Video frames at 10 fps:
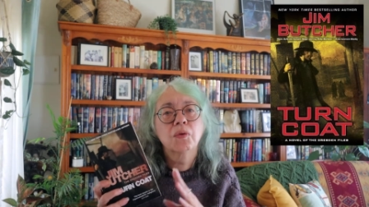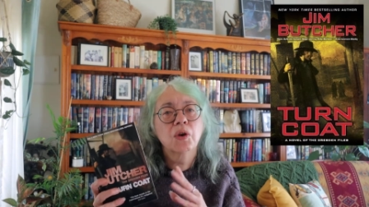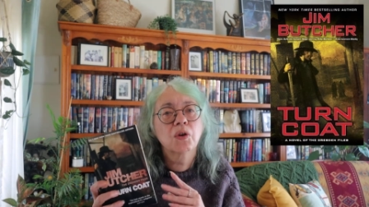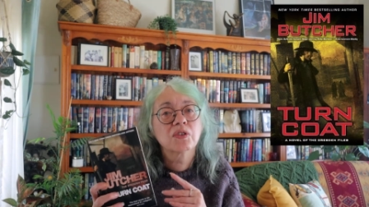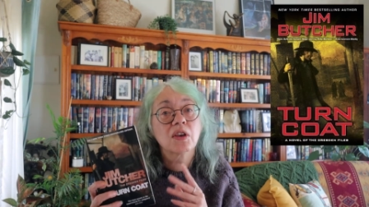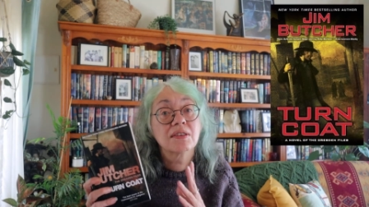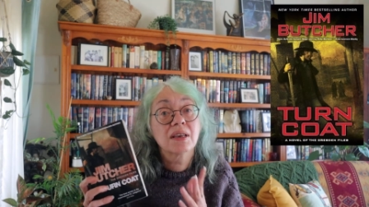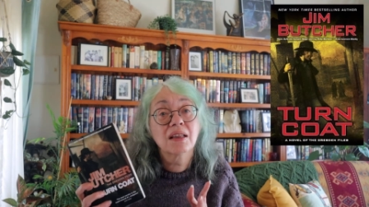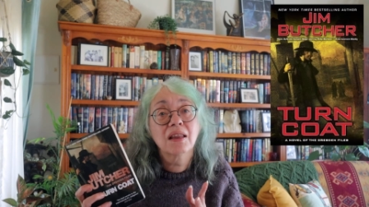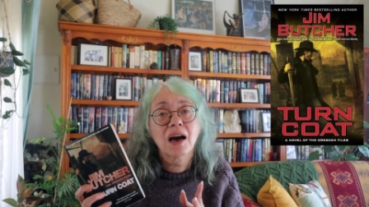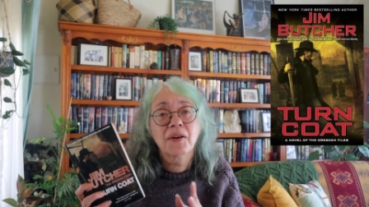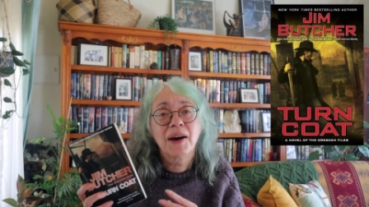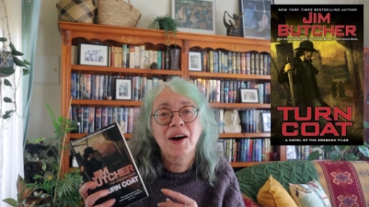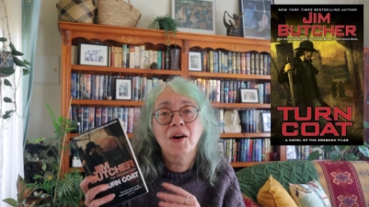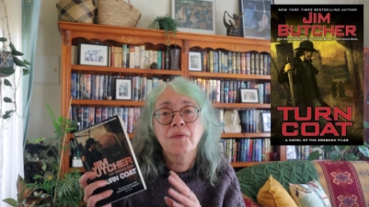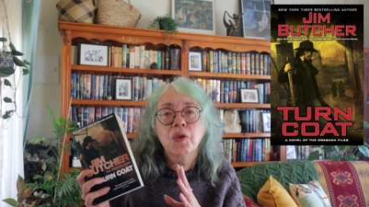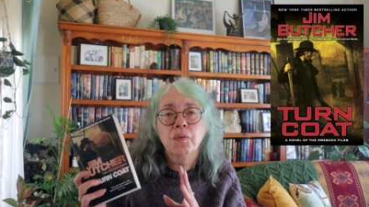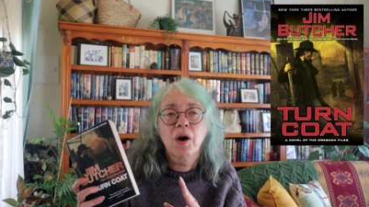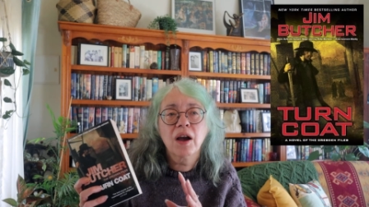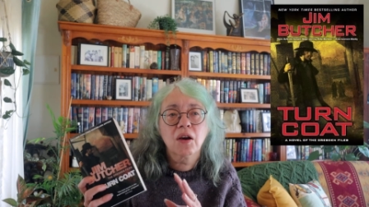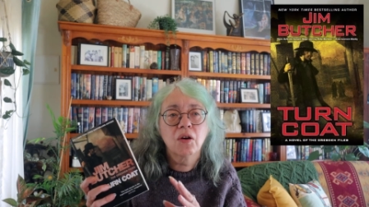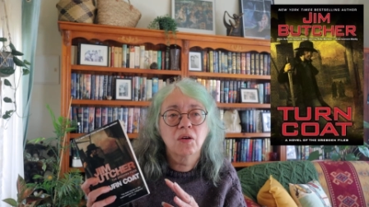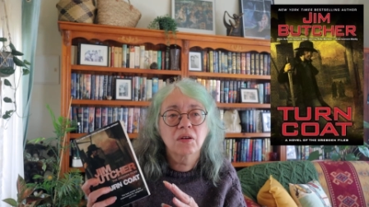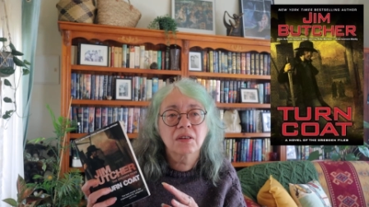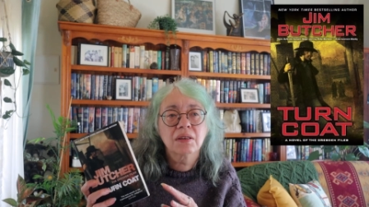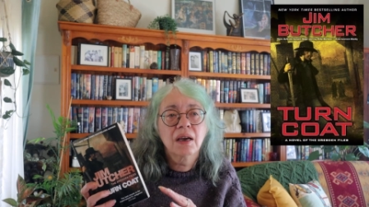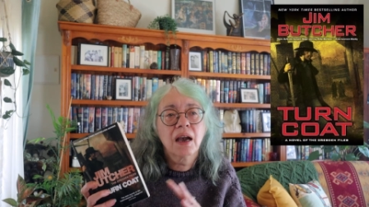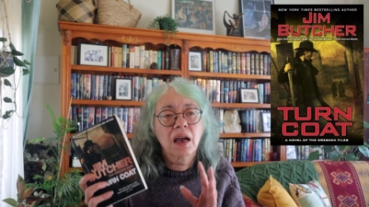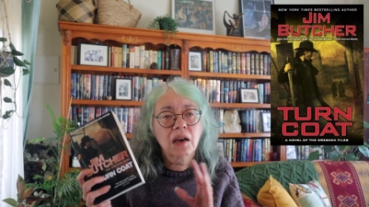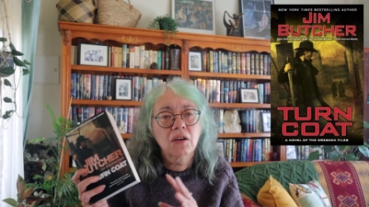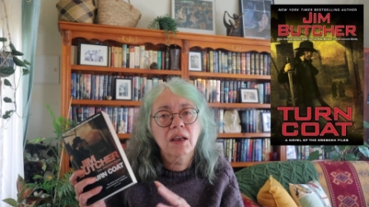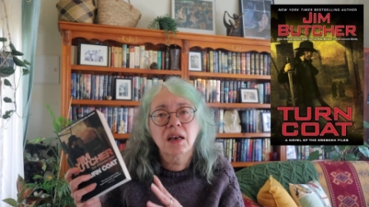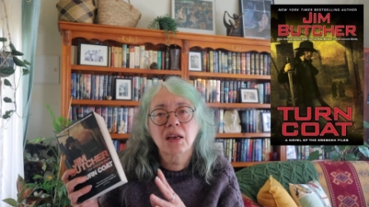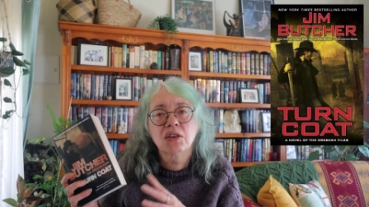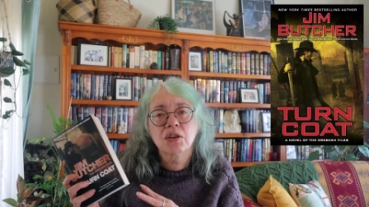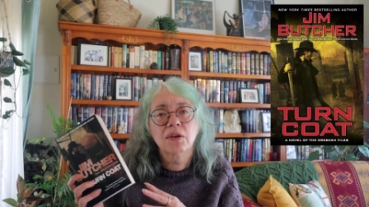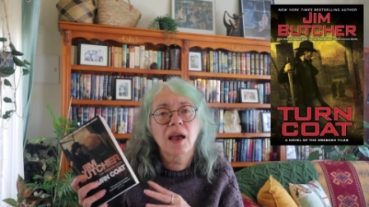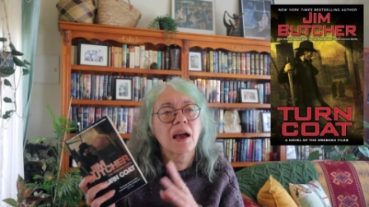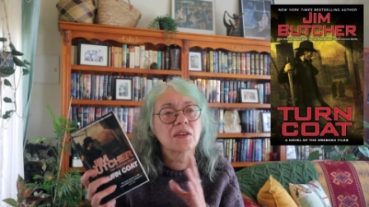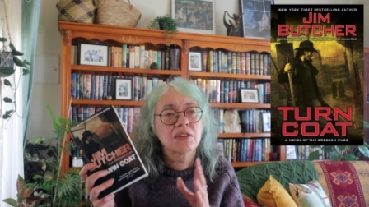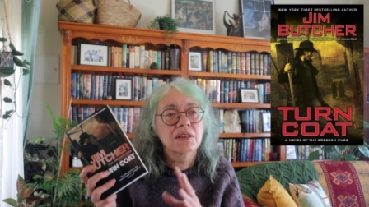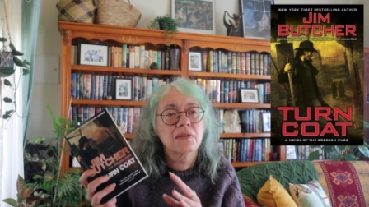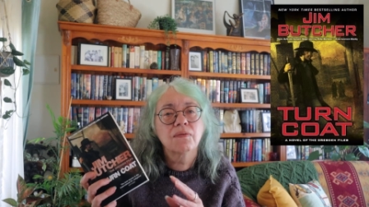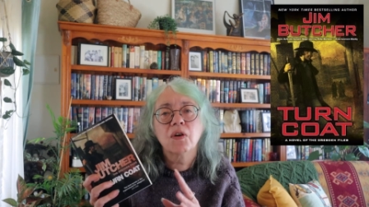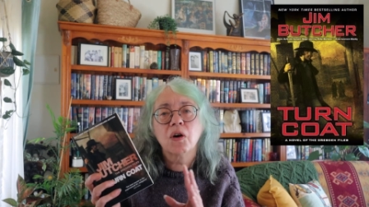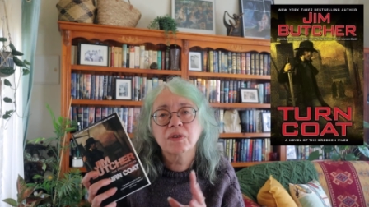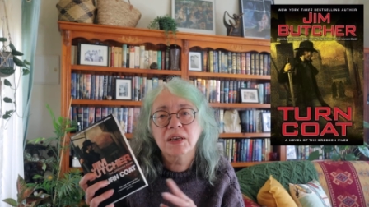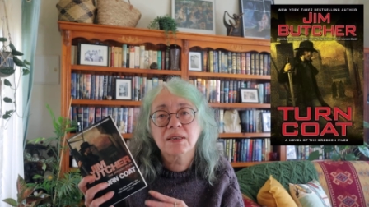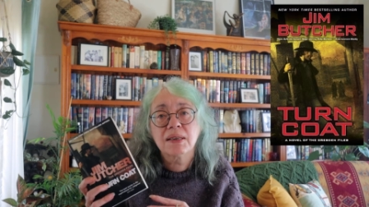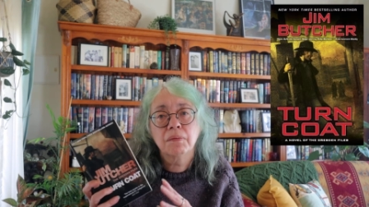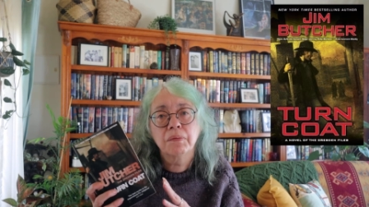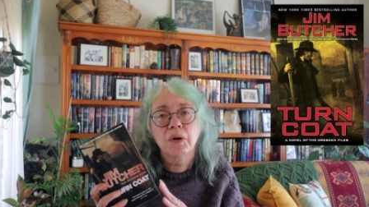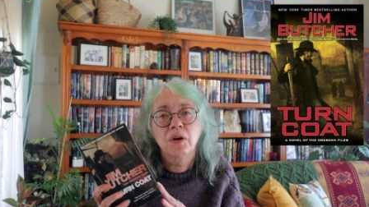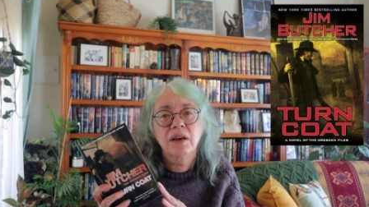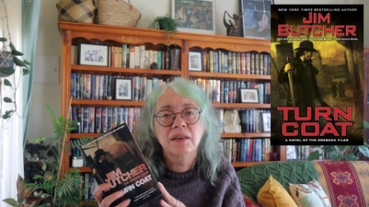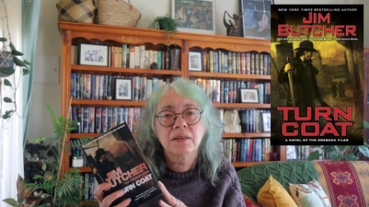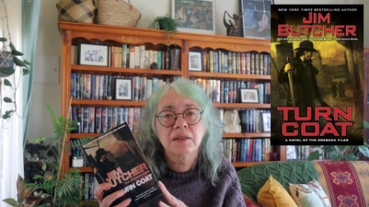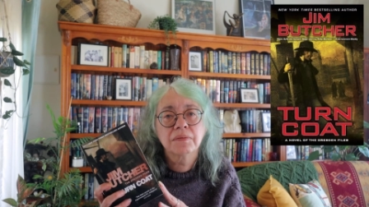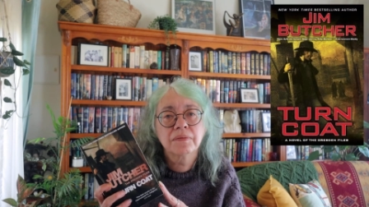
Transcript: We also see Lara of the White Court, and I'll get into how she's involved at some point.